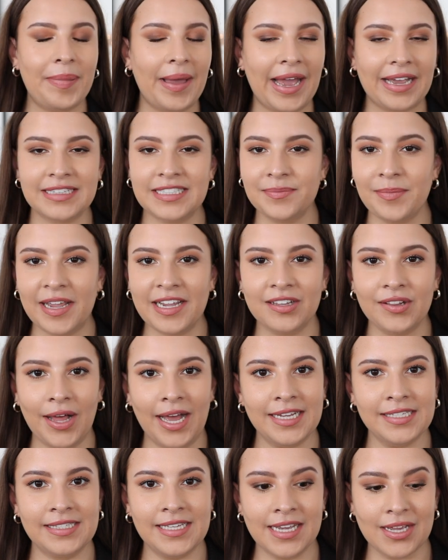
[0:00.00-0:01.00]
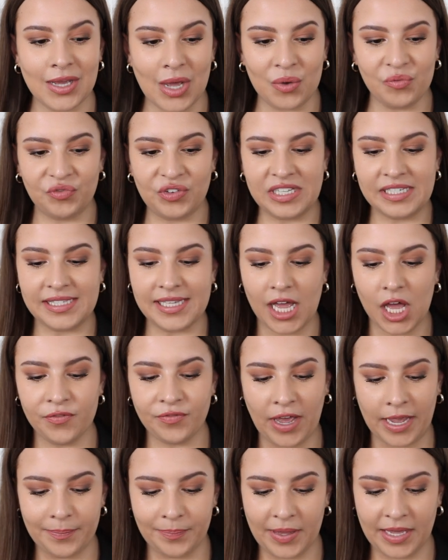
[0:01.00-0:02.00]
Back to my classic comfy
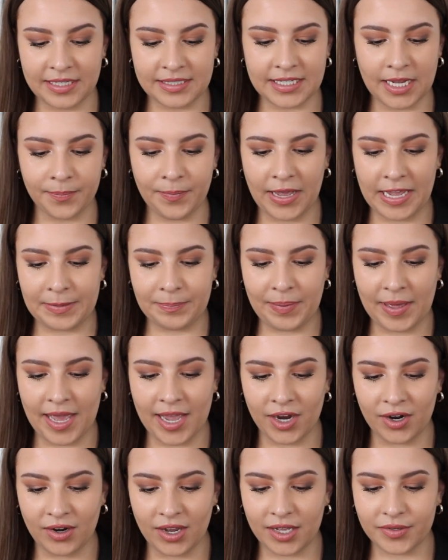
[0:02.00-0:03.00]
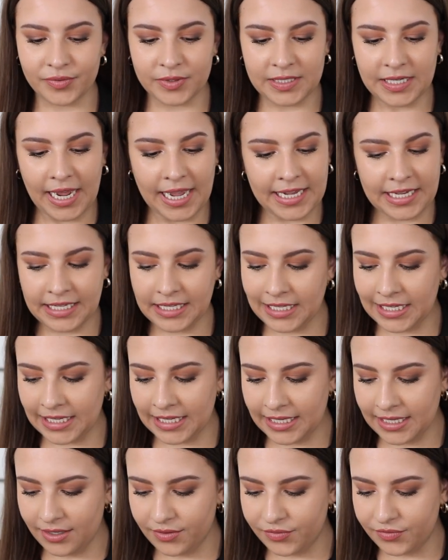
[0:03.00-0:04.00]
self, I picked up a pair of
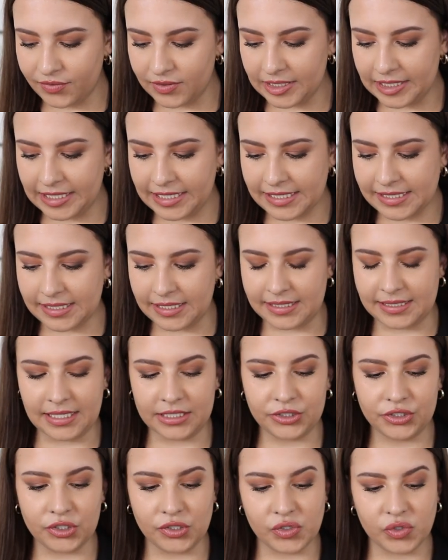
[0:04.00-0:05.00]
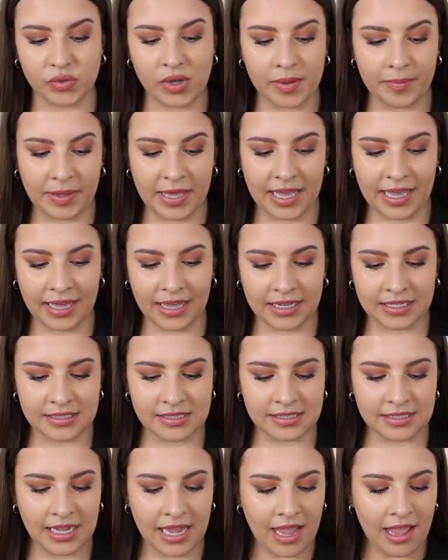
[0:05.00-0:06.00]
Nike Fleece Essential
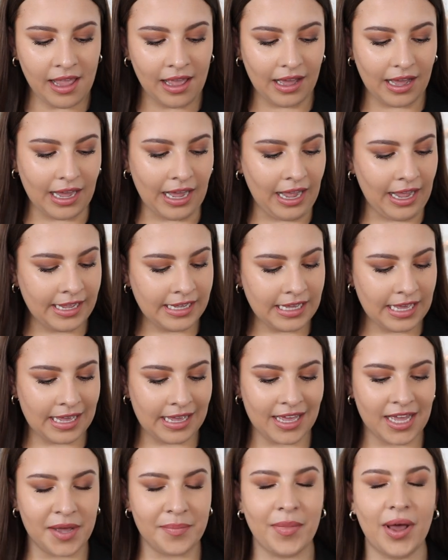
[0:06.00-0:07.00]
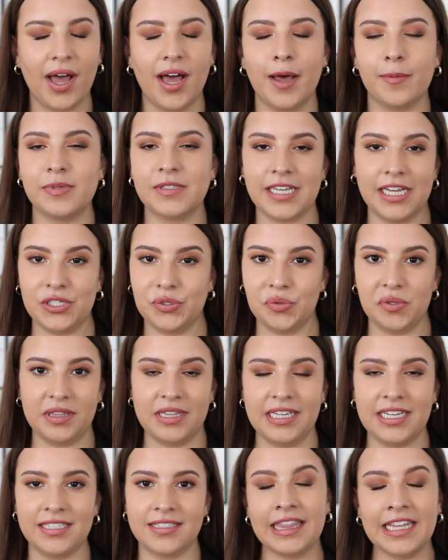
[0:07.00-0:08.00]
sweatpants. I am obsessed
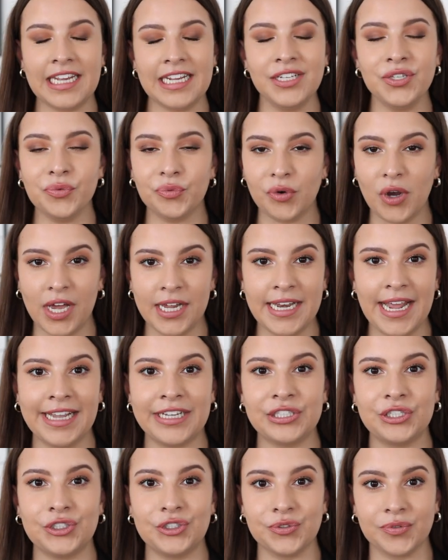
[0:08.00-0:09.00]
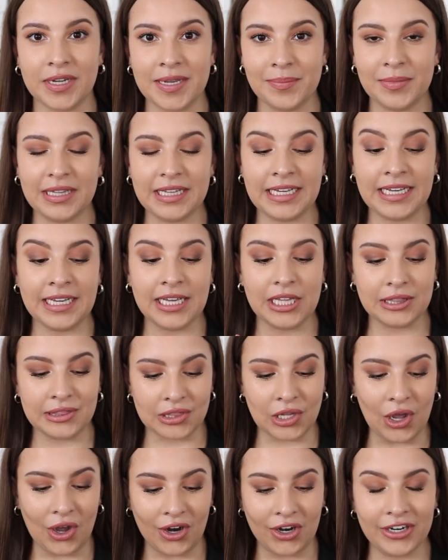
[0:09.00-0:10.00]
with these. These run extremely
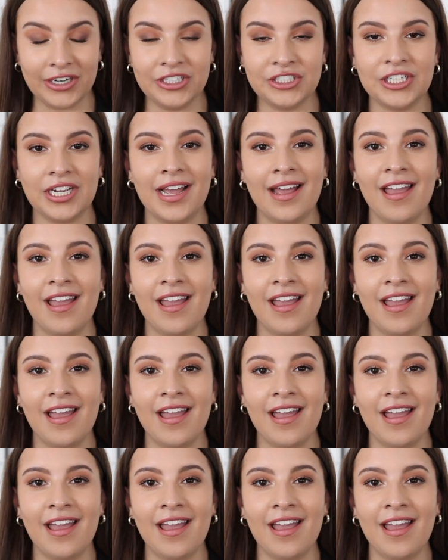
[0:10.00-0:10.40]
large.